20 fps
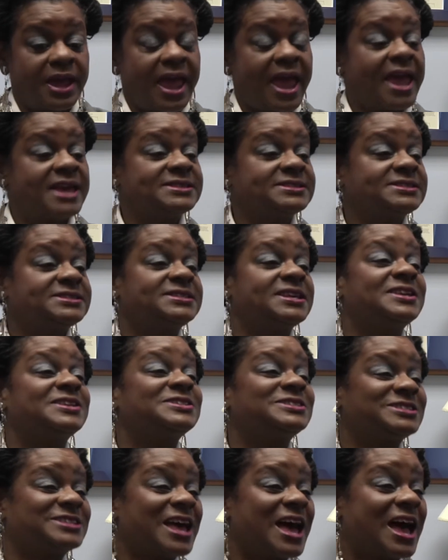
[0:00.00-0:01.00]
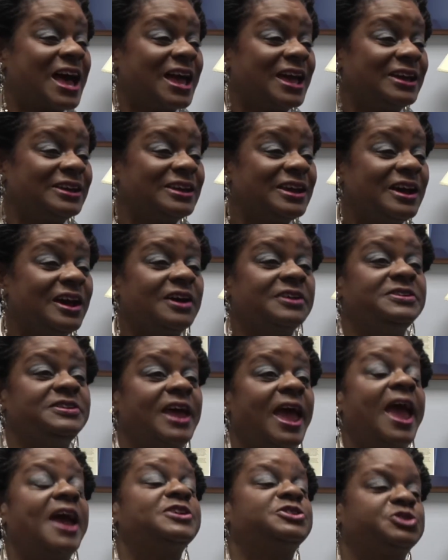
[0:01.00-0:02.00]
has set aside a
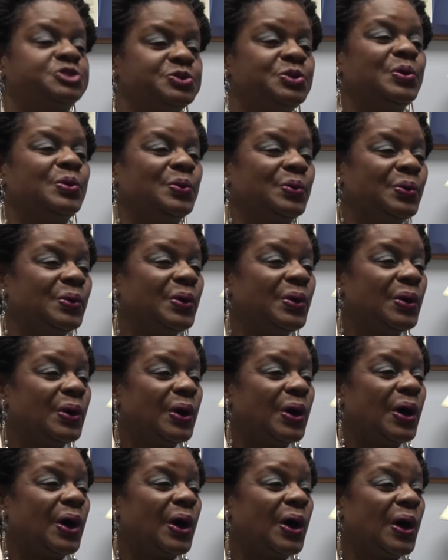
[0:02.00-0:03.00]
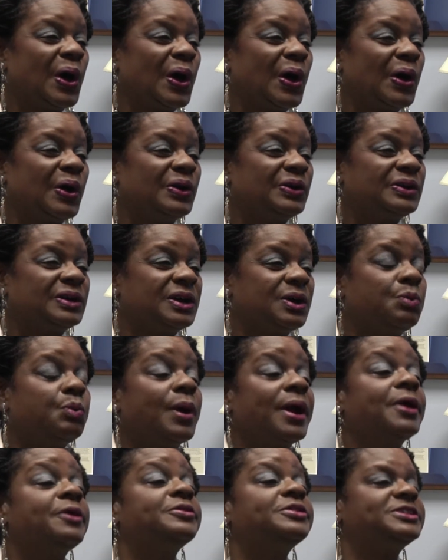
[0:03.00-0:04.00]
national
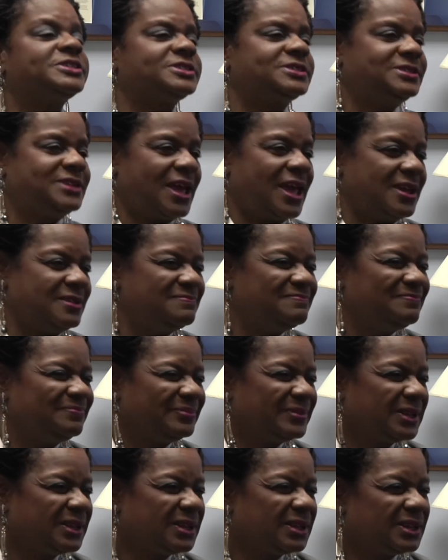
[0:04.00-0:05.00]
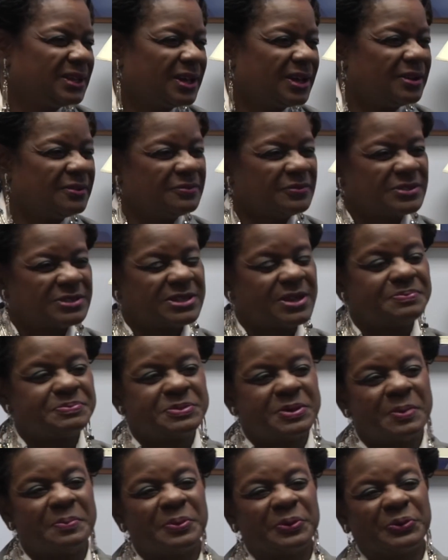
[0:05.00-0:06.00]
awareness date,
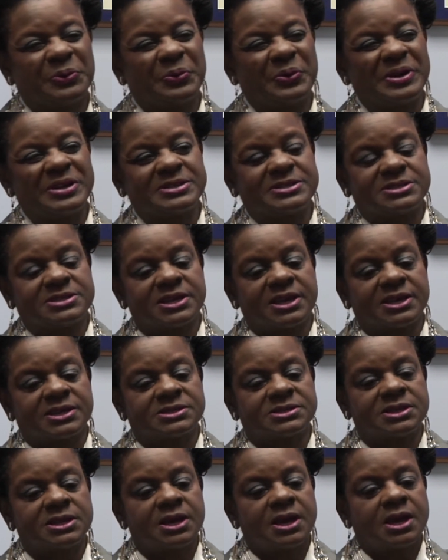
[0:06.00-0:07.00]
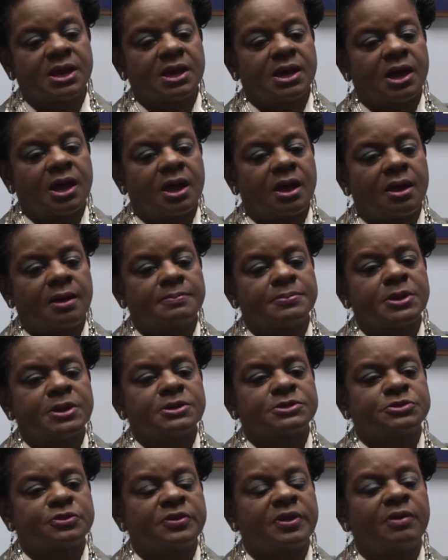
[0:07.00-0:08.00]
September 26th,
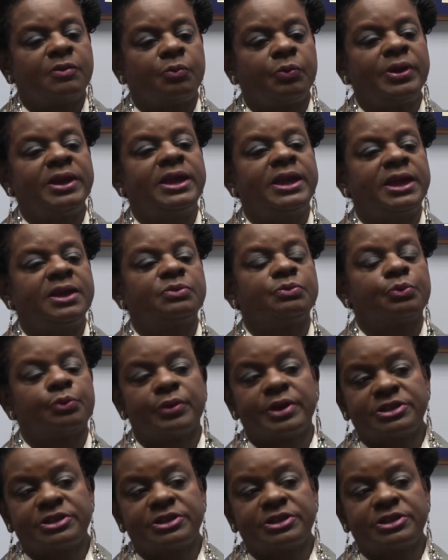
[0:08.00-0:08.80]
so that we can